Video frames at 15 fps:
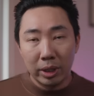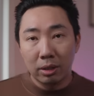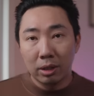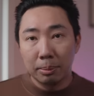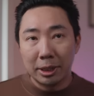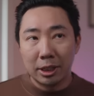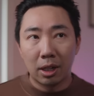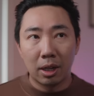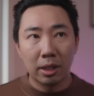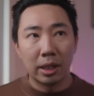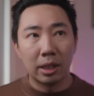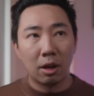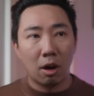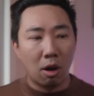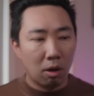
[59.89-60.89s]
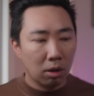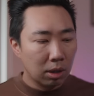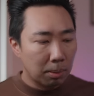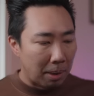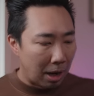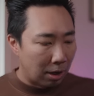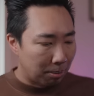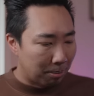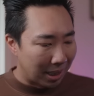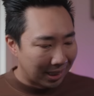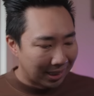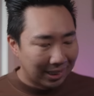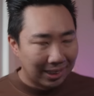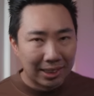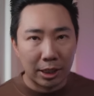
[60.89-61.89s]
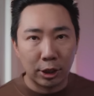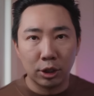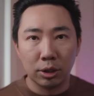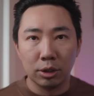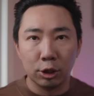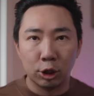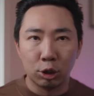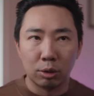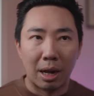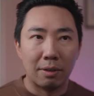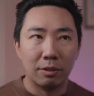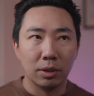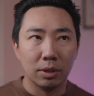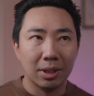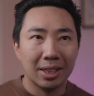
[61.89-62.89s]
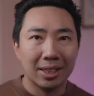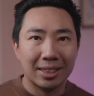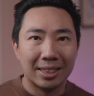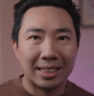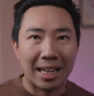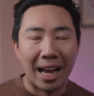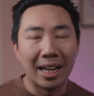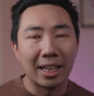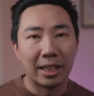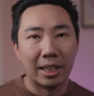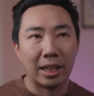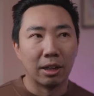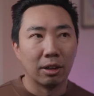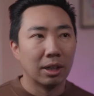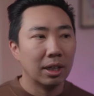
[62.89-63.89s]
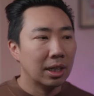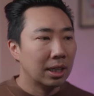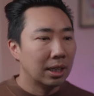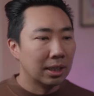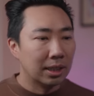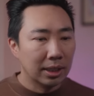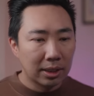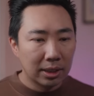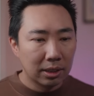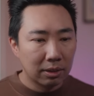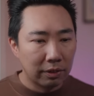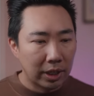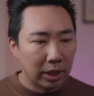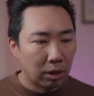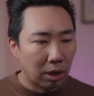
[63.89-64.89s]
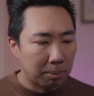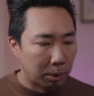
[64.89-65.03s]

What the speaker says: are going to be talking all about my essential travel tech gear. This is a video I've